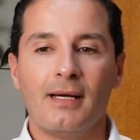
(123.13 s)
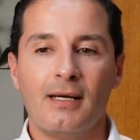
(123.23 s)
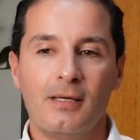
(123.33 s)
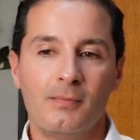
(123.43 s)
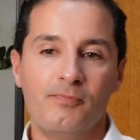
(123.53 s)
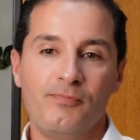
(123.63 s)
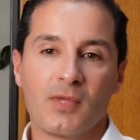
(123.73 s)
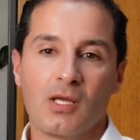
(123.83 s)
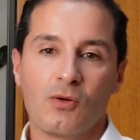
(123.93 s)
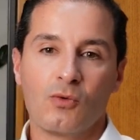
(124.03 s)
and
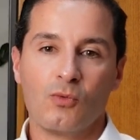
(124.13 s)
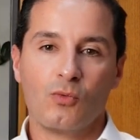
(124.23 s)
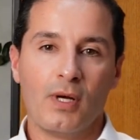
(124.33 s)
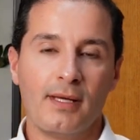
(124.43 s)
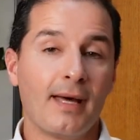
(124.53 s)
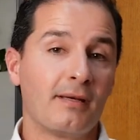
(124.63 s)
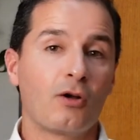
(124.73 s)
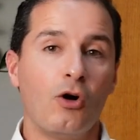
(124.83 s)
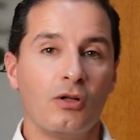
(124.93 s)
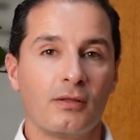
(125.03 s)
that is
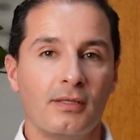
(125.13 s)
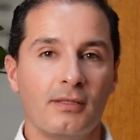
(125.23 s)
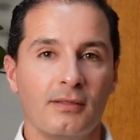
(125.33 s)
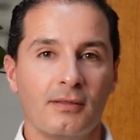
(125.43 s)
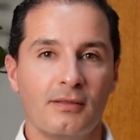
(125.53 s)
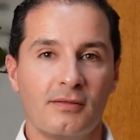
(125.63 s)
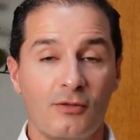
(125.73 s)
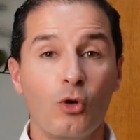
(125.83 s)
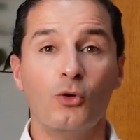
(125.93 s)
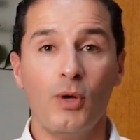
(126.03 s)
called
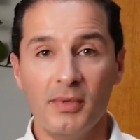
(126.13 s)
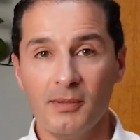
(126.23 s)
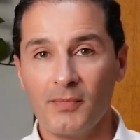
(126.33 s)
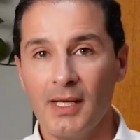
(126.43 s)
solar ribbon.